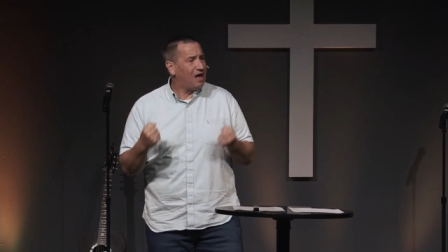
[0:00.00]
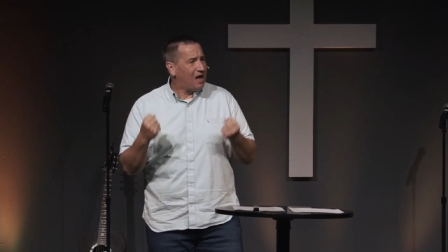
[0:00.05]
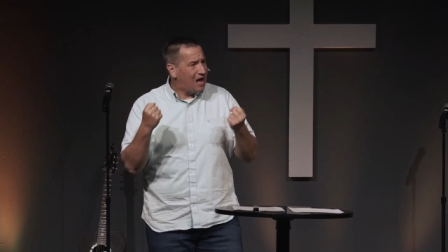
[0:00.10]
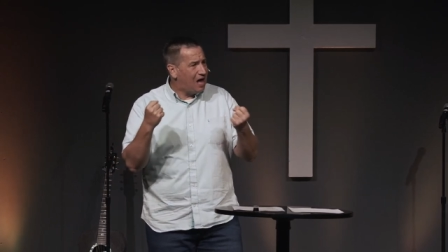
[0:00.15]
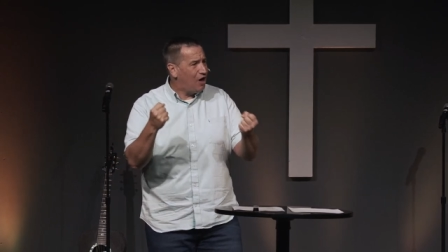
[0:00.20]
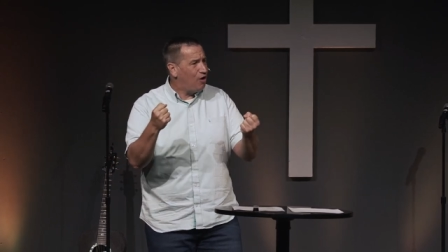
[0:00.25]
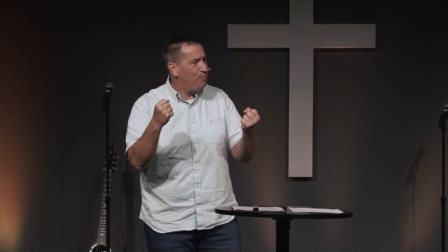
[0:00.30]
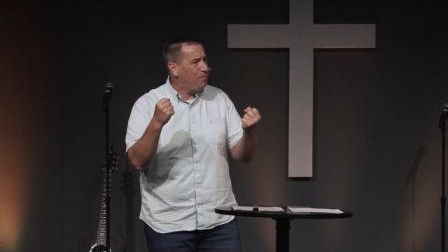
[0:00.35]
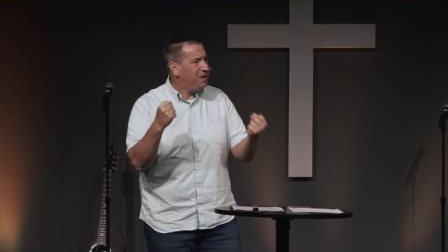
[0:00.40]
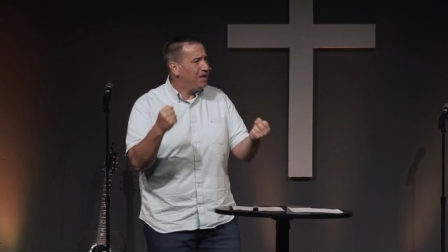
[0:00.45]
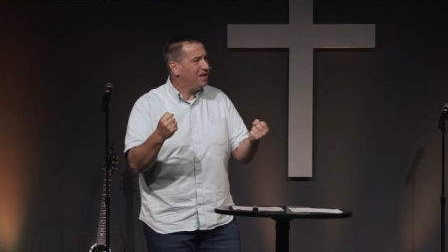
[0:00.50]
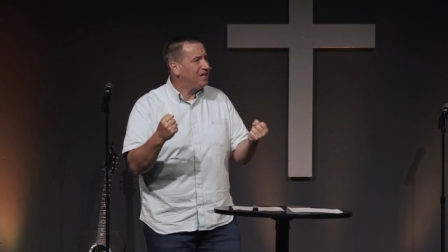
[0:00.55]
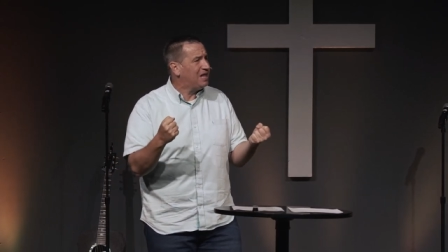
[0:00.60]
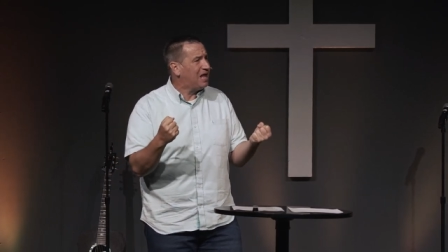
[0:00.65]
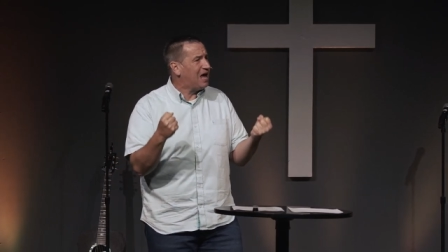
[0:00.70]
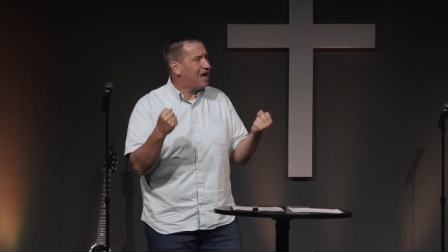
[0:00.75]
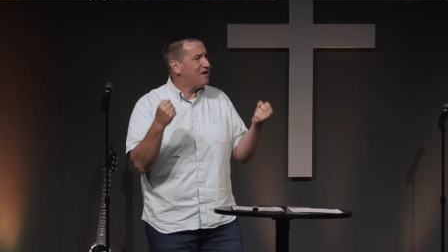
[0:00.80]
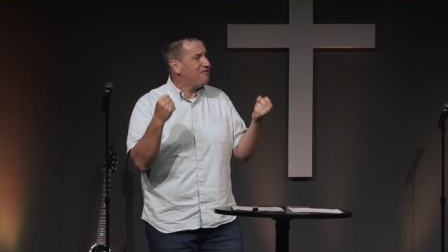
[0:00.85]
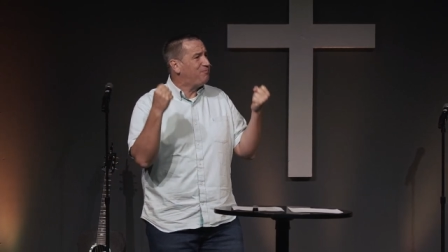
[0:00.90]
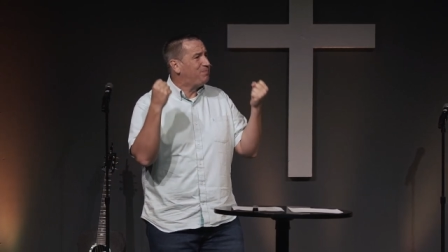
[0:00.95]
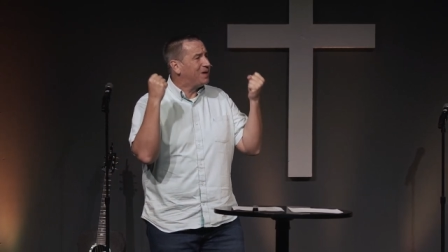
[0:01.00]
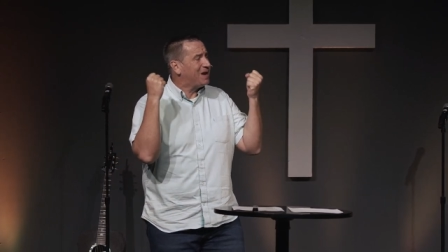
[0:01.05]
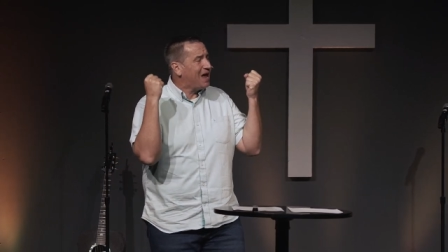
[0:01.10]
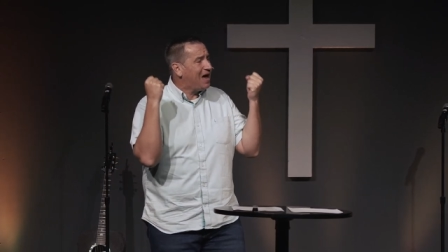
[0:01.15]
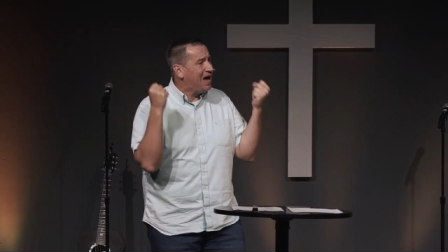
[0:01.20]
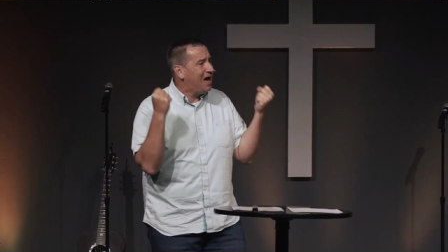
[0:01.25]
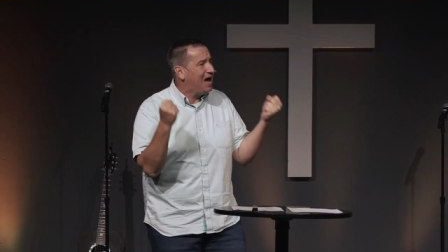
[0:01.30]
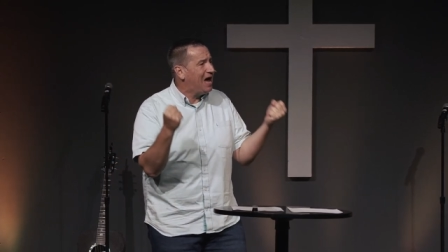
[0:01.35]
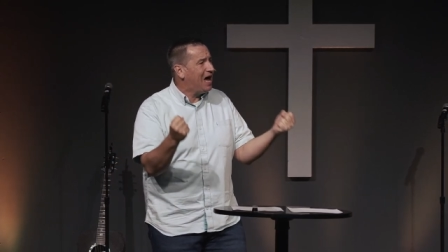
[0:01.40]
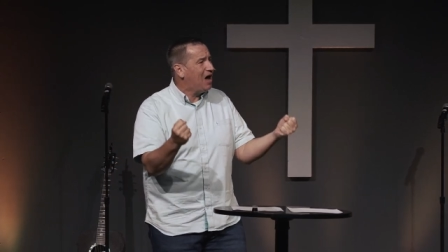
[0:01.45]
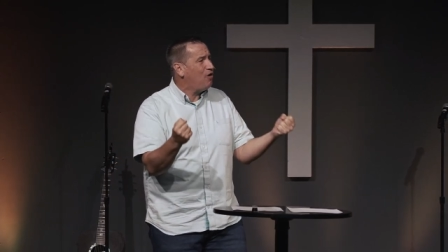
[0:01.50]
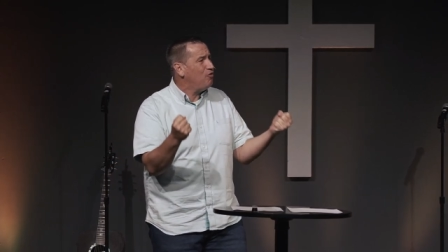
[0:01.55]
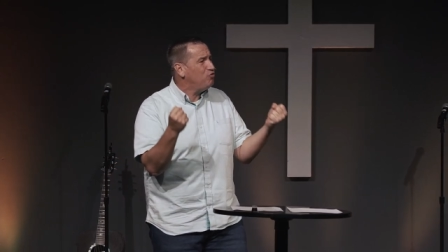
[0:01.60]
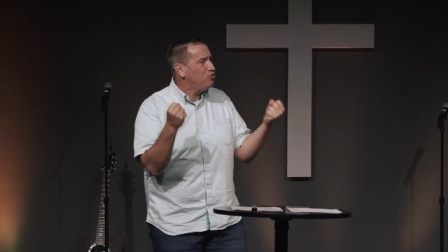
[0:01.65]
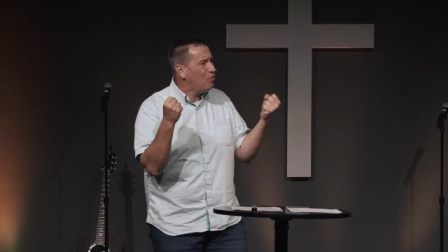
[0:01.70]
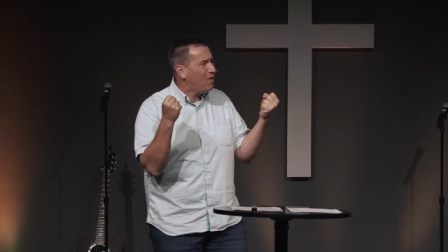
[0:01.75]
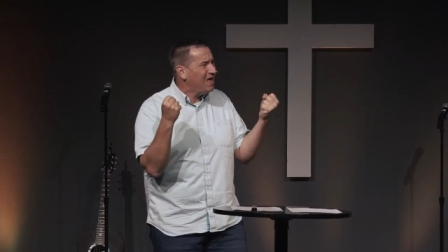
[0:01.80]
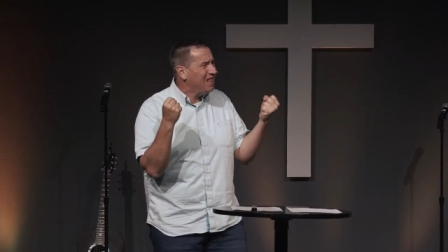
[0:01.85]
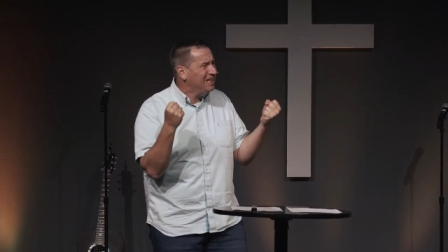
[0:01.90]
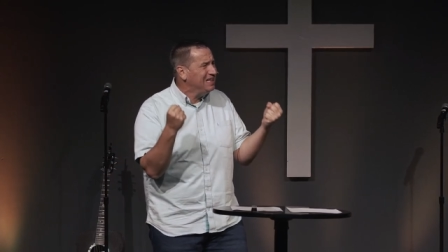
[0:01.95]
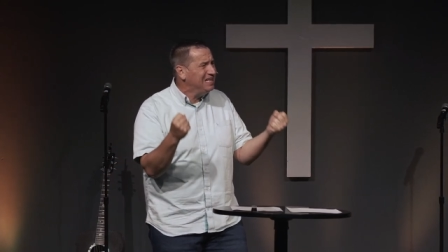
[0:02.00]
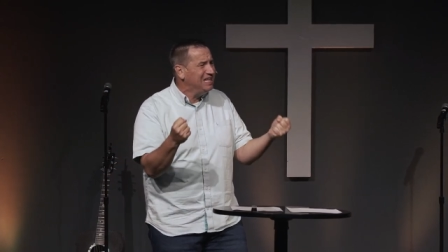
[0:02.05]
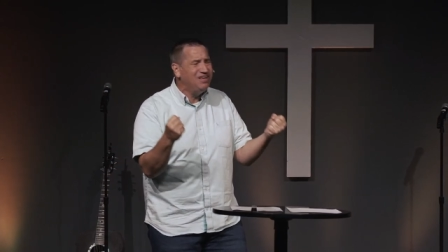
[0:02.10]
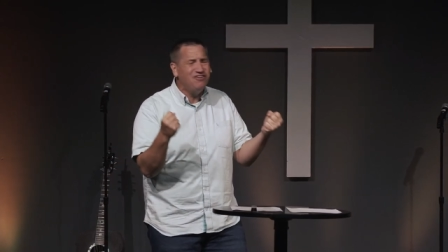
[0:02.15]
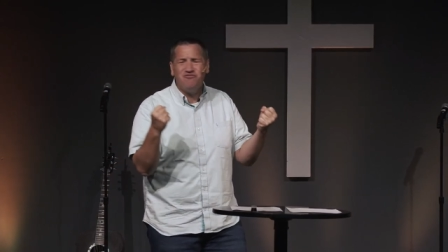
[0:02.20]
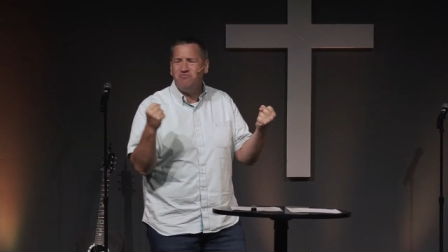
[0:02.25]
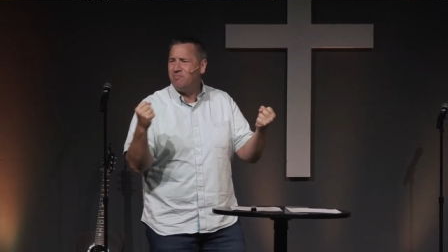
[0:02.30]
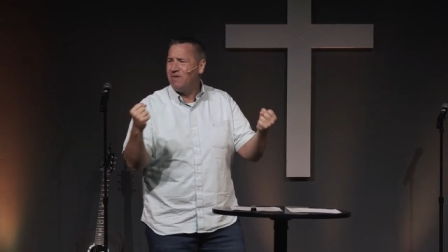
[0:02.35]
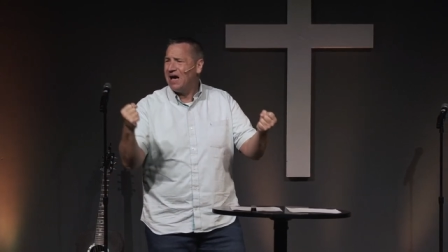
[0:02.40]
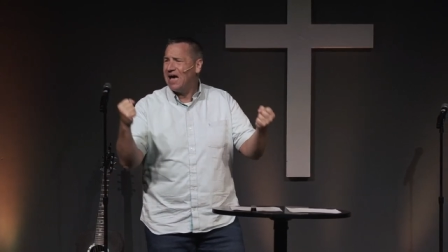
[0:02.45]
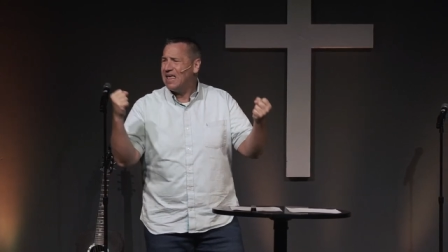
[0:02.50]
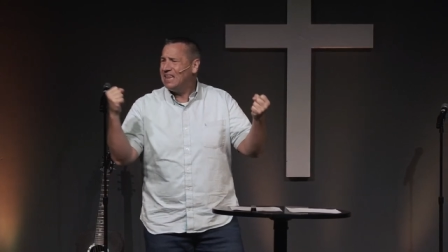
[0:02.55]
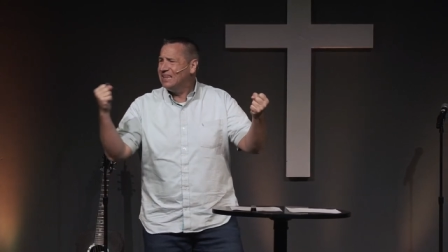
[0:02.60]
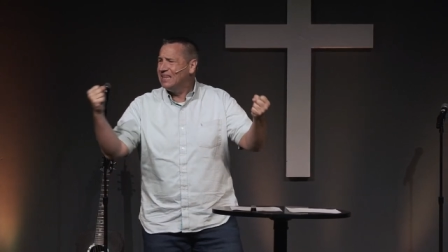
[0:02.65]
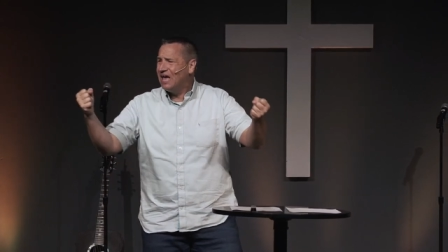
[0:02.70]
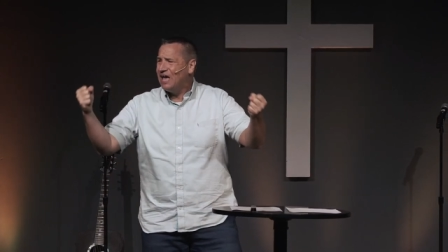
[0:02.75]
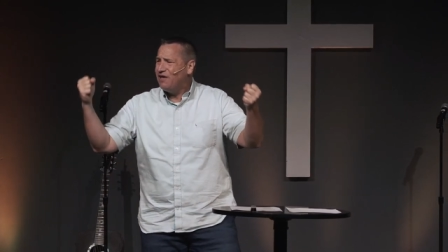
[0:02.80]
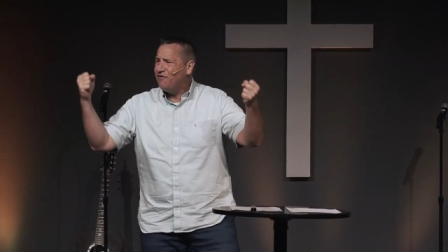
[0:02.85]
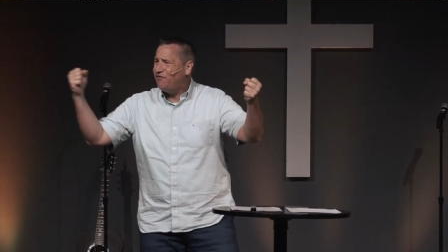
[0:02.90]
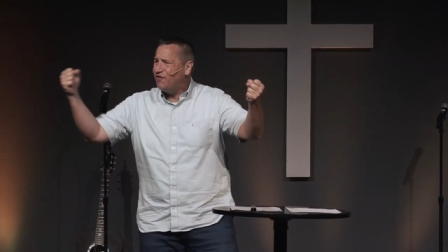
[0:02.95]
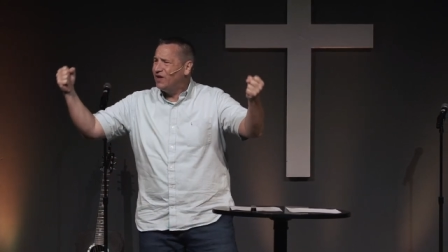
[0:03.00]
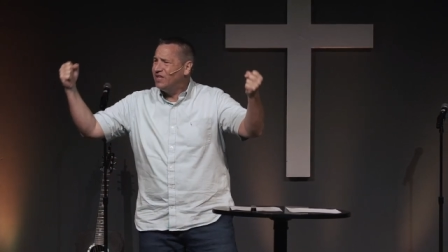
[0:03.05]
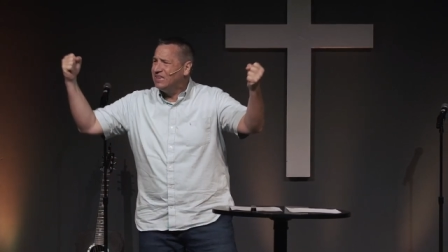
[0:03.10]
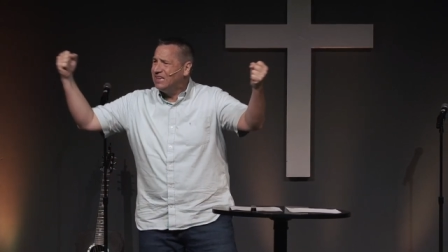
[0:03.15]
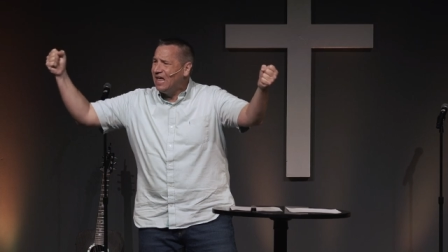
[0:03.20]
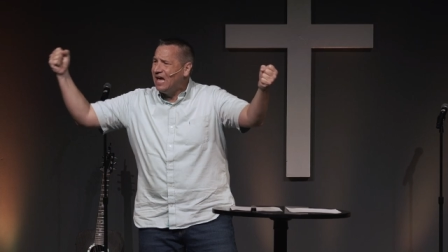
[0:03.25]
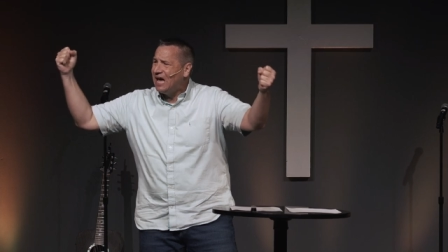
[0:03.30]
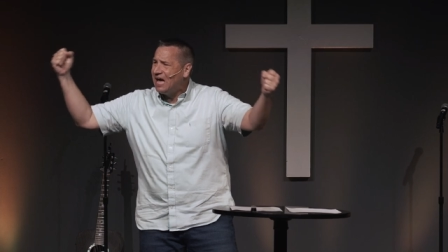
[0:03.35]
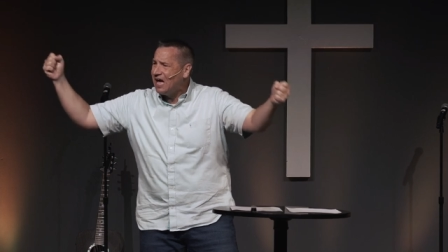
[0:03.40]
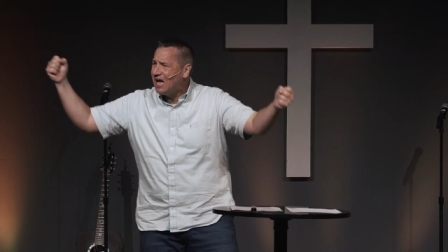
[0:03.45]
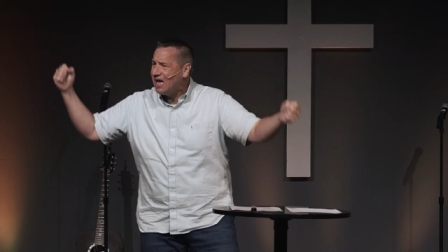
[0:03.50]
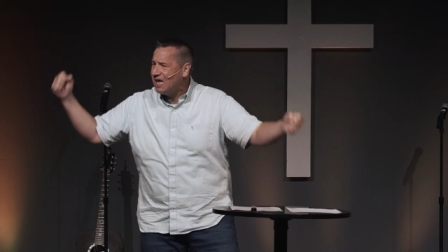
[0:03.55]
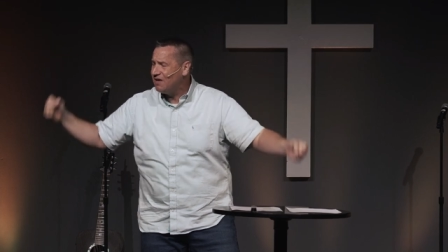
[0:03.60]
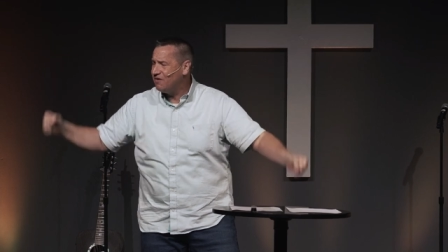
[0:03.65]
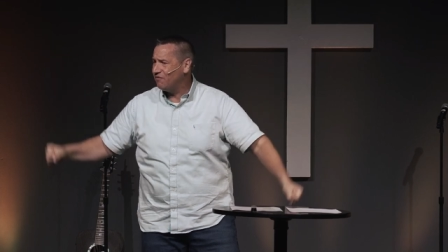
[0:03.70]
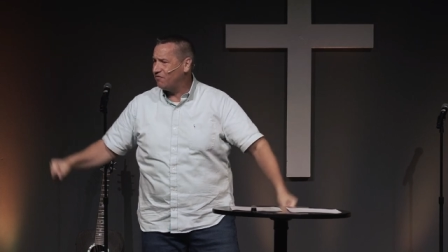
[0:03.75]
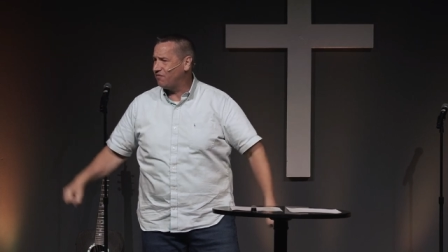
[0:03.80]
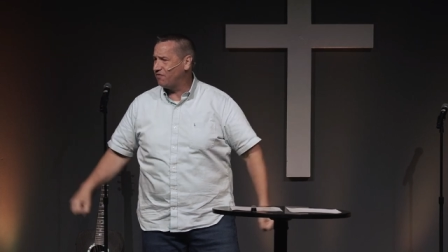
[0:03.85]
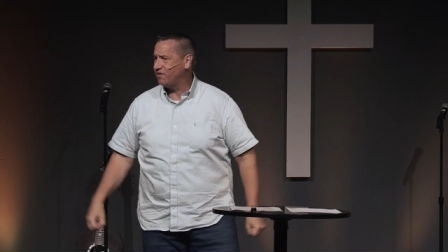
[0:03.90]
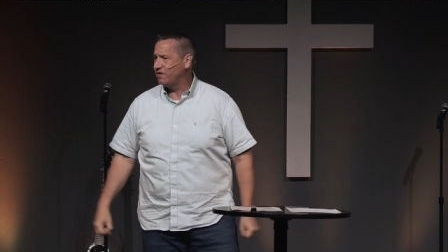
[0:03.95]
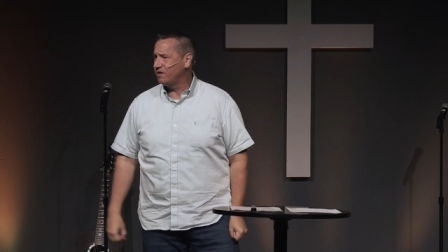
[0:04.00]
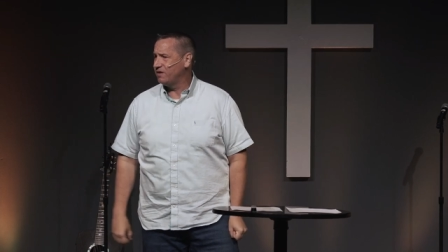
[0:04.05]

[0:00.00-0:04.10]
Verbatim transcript: I'll be alive, but how do I live my life alive?